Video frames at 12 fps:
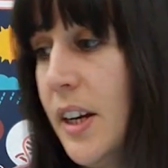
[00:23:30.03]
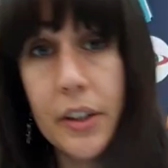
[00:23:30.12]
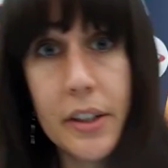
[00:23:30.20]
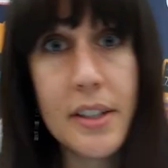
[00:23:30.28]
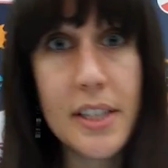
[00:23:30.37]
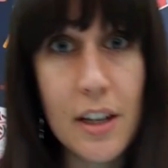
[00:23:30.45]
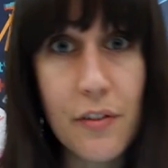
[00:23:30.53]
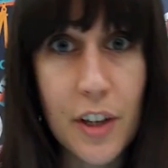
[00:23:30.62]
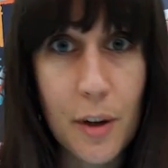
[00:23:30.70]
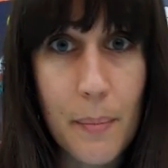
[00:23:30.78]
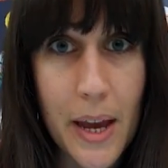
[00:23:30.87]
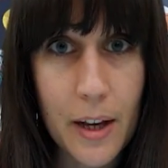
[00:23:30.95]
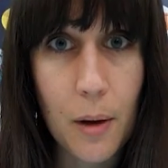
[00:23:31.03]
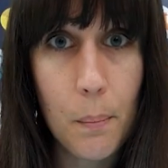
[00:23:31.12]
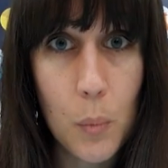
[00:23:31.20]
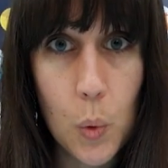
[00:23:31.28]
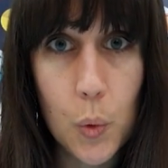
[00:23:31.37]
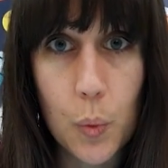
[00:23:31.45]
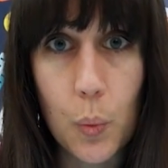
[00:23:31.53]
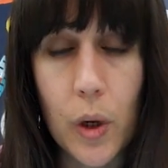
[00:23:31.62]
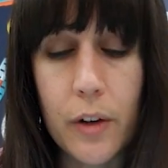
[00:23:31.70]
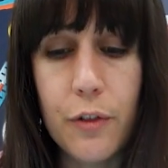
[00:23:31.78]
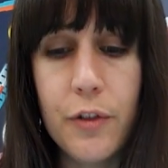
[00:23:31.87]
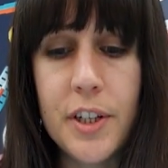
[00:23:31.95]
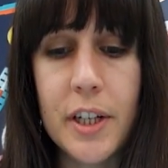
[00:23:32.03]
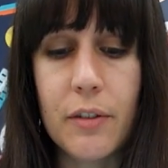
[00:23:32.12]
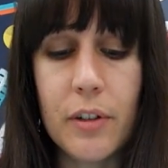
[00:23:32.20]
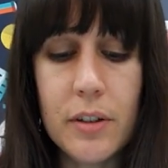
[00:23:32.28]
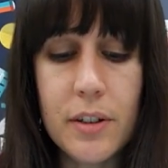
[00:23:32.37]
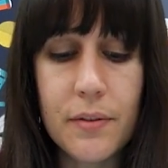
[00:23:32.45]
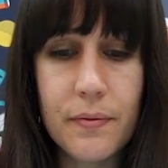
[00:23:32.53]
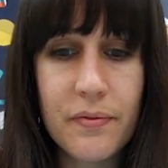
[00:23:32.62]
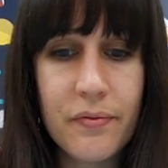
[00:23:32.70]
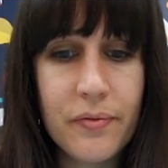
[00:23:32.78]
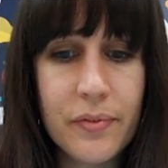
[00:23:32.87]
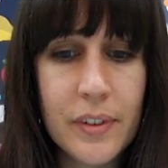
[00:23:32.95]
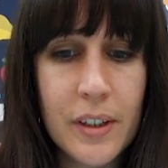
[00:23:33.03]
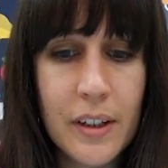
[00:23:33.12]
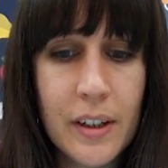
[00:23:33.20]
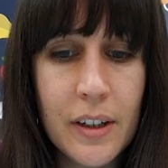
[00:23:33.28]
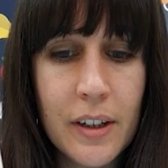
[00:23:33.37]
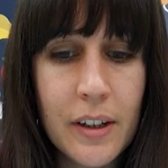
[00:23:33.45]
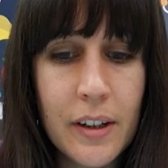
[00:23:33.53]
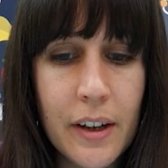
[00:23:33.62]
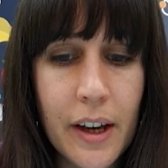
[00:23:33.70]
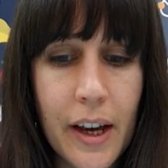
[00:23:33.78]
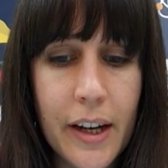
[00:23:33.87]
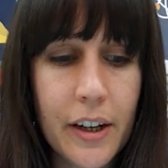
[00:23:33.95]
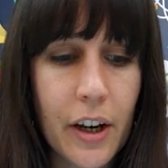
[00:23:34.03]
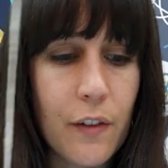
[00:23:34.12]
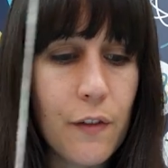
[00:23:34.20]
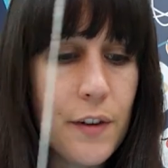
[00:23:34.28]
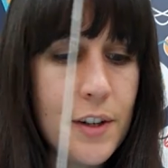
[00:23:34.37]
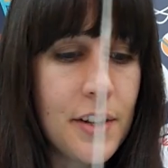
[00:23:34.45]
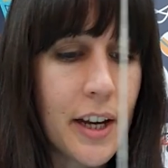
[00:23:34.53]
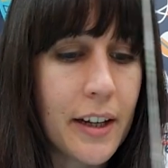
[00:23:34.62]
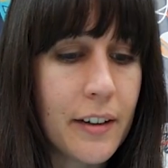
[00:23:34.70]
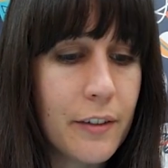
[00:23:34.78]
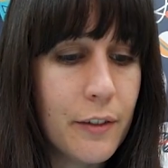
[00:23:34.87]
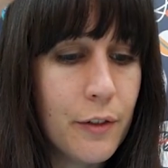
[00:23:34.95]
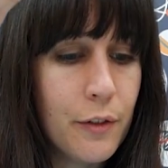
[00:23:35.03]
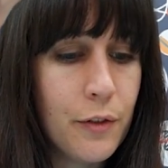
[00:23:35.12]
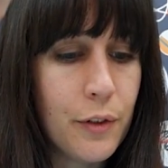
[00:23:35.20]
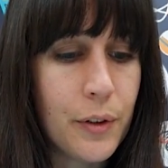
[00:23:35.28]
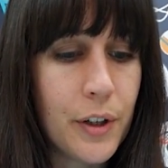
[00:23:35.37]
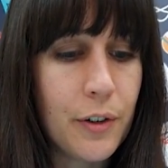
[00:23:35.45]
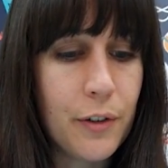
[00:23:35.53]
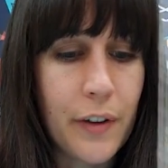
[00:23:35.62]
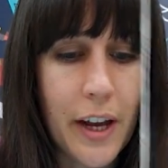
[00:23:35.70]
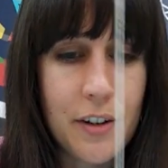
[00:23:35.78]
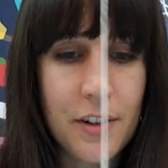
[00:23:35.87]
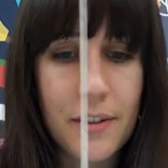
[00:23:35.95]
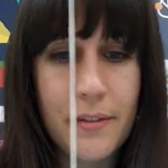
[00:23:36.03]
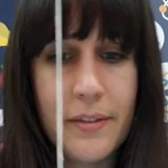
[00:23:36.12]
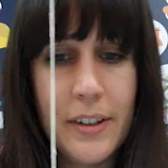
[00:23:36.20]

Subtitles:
You can see if you can make more than one fishing rod and go fishing for your fish.